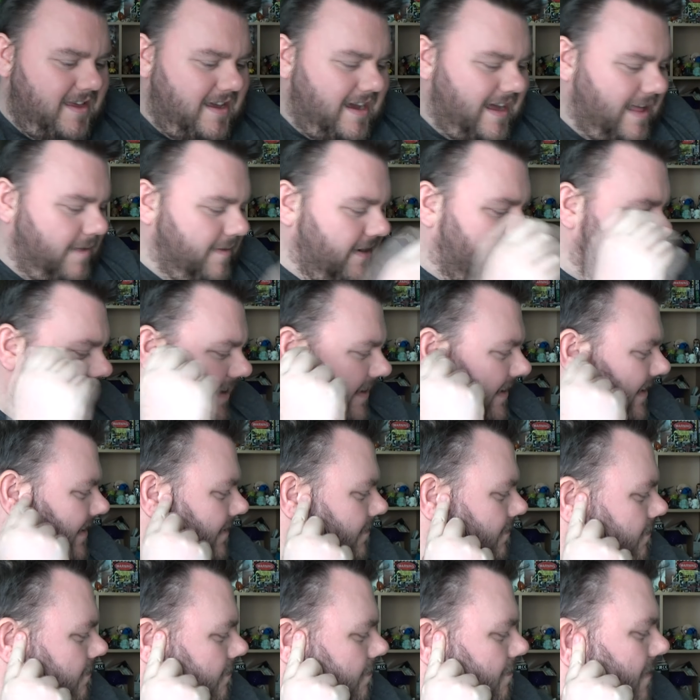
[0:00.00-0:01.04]
Alan Guinness is
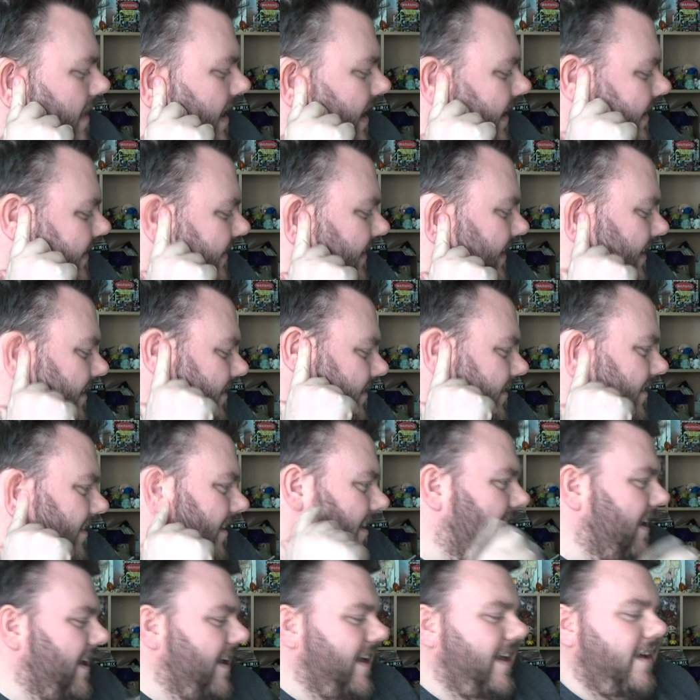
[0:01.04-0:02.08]
amazing.
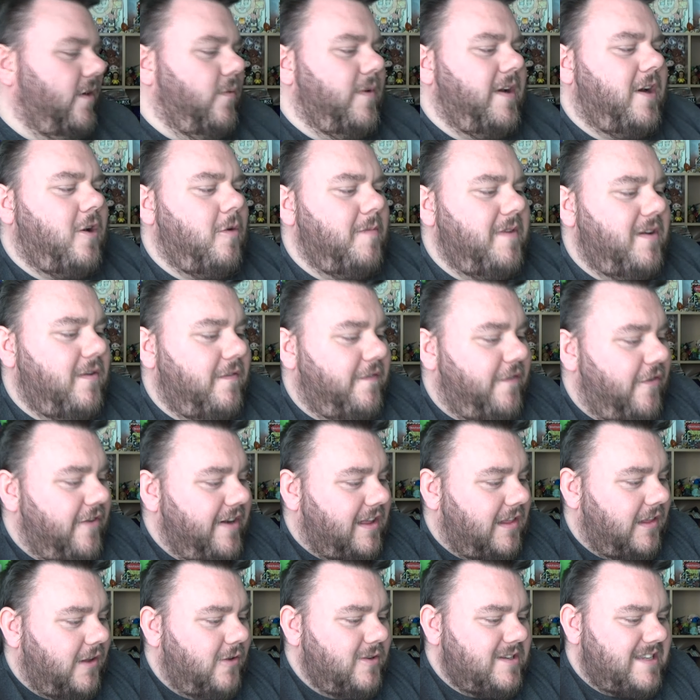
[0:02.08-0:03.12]
We're coming very
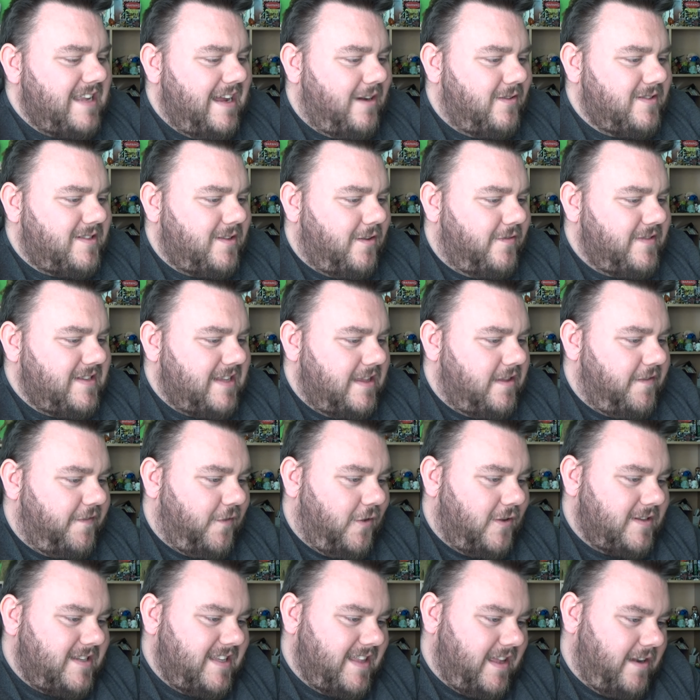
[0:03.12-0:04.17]
close now to obviously the
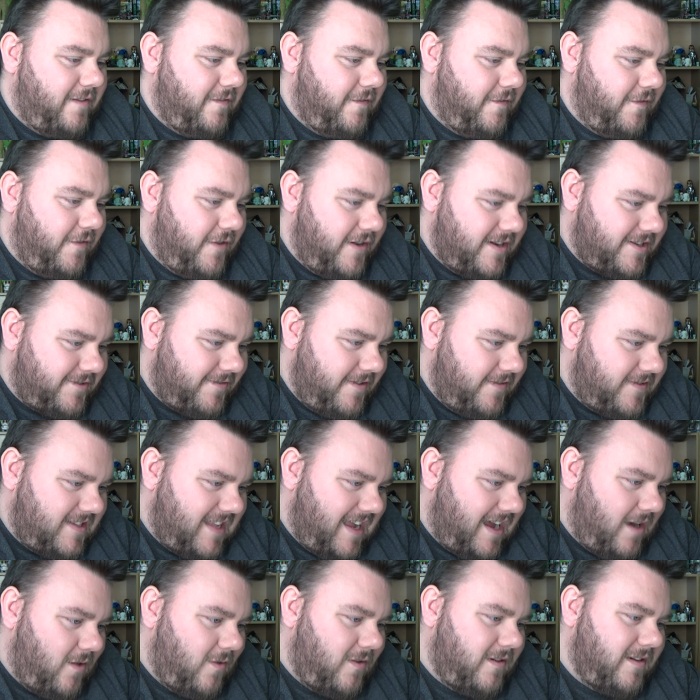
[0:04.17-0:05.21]
40th anniversary of
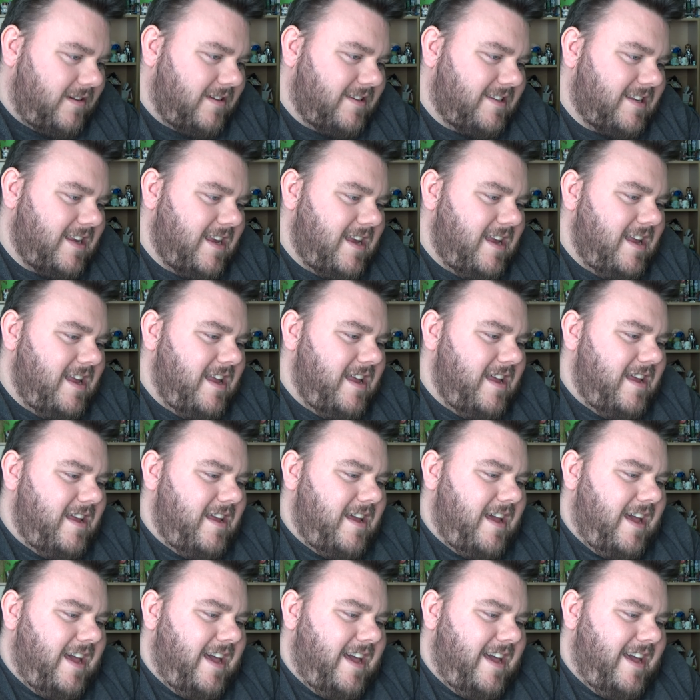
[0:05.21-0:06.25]
Star Wars.
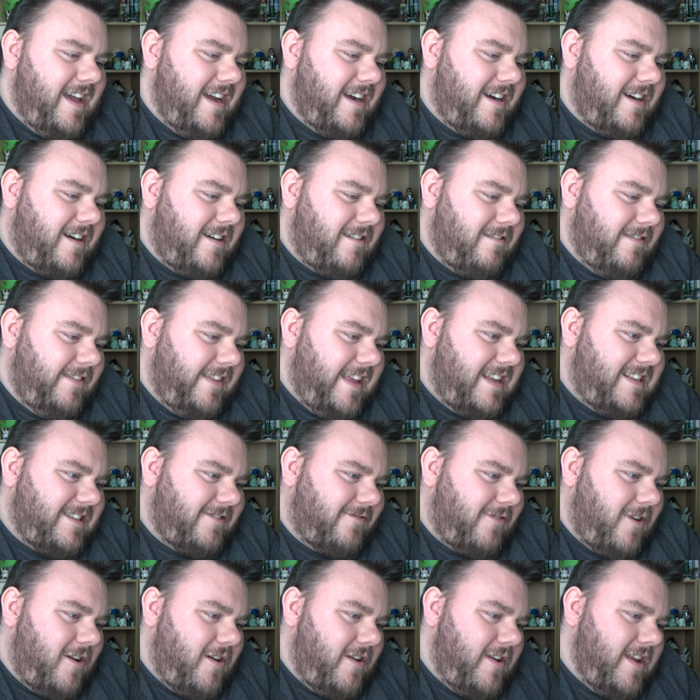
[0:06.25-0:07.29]

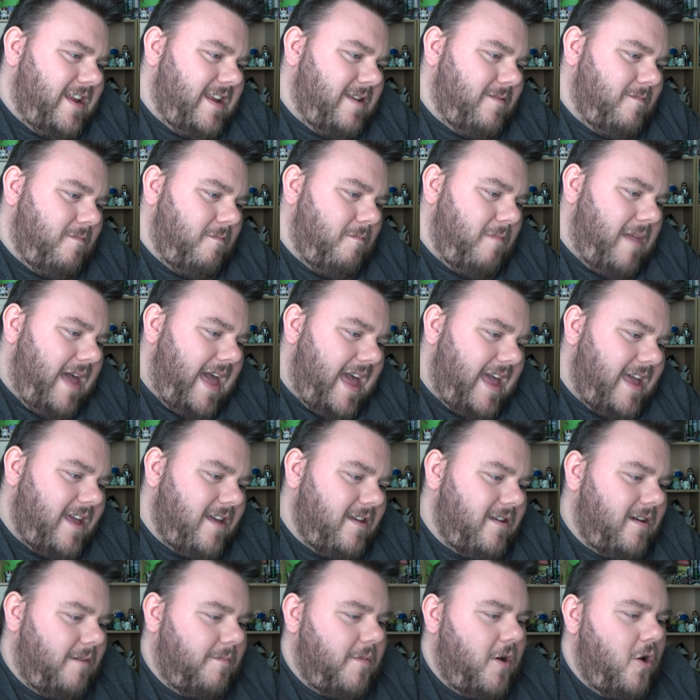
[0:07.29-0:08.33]
Later on in
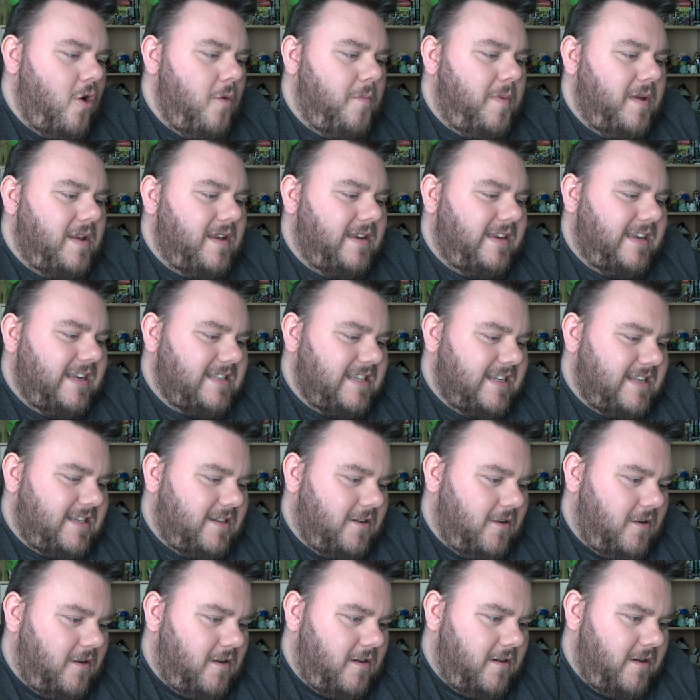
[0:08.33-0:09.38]
May, I'm hoping Disney
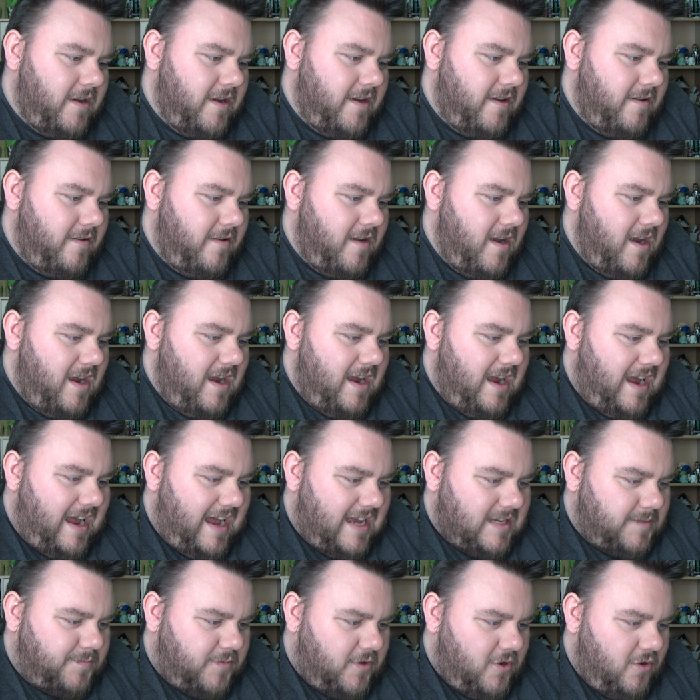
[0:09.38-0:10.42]
Store and
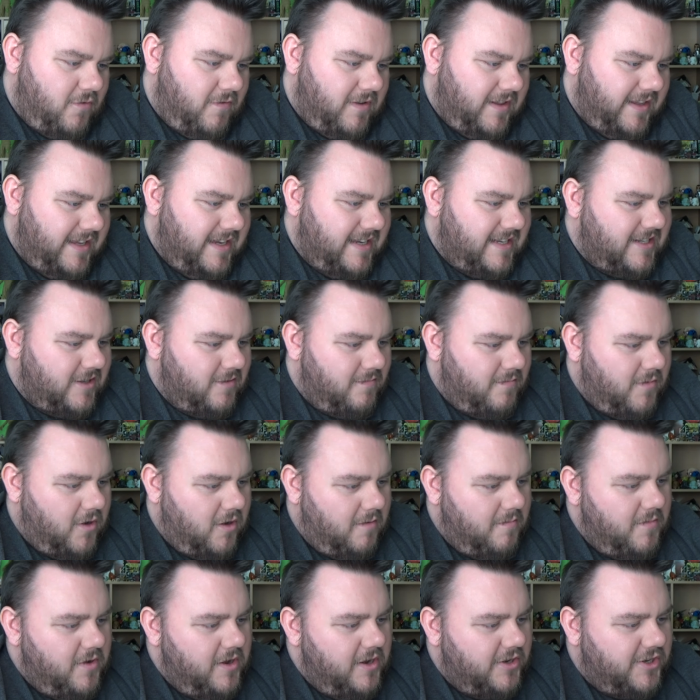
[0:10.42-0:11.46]
Hasbro release some
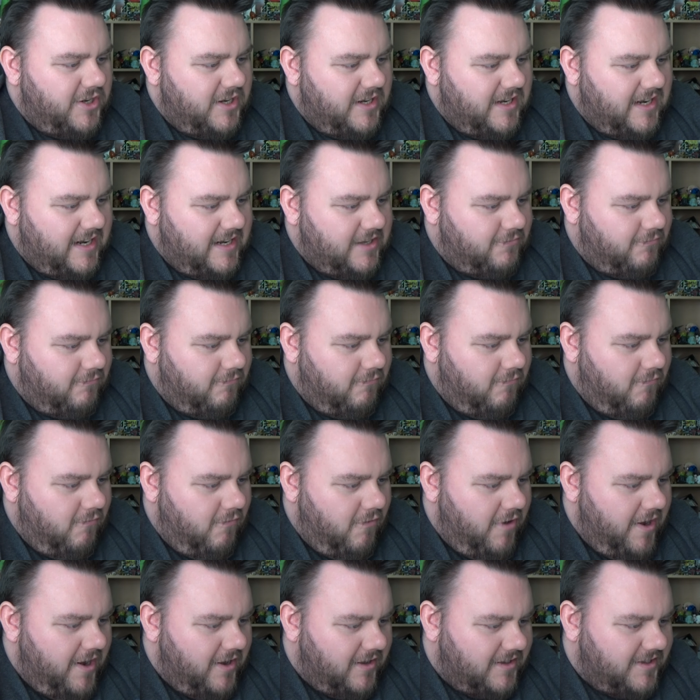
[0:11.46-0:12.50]
more merchandise
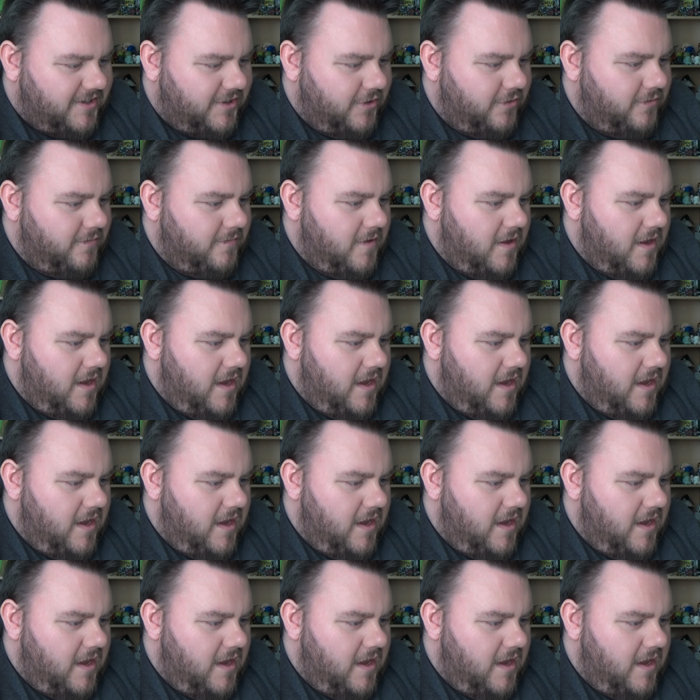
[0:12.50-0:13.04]
real soon.